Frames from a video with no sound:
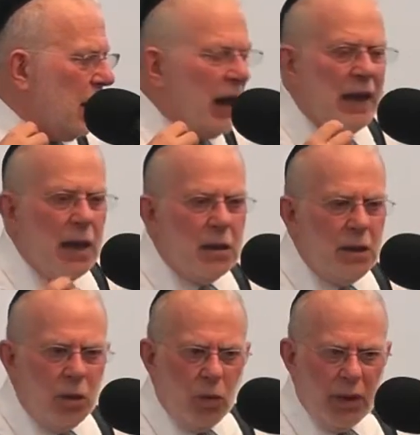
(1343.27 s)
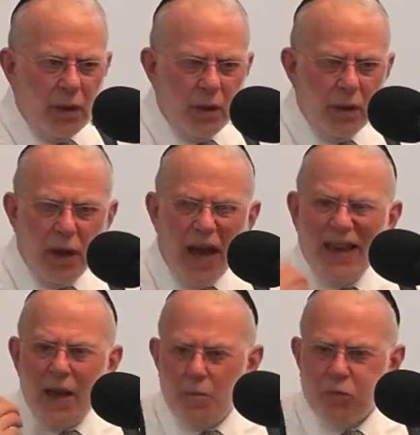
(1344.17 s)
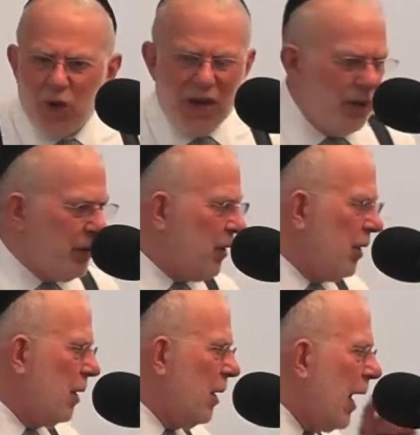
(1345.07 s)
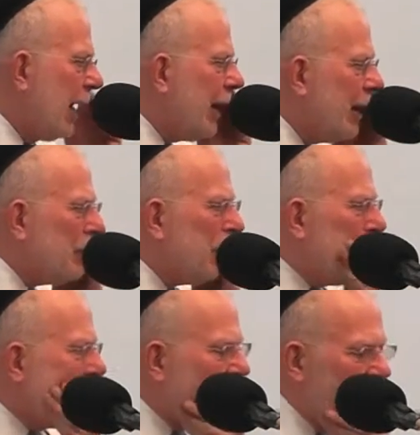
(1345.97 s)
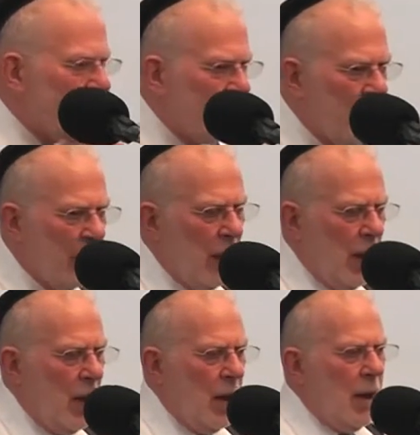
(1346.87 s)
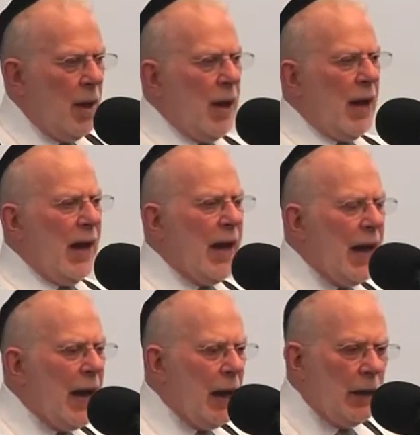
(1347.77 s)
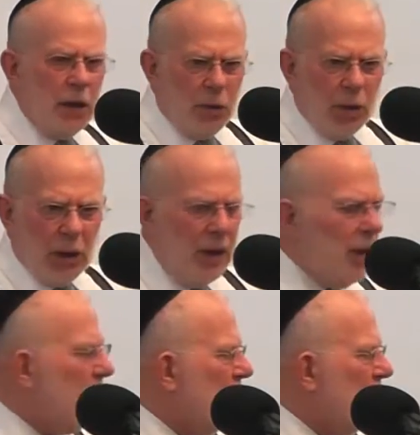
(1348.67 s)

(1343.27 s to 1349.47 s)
I can't deal with it. I can't breathe. I can't breathe. I, I, I literally,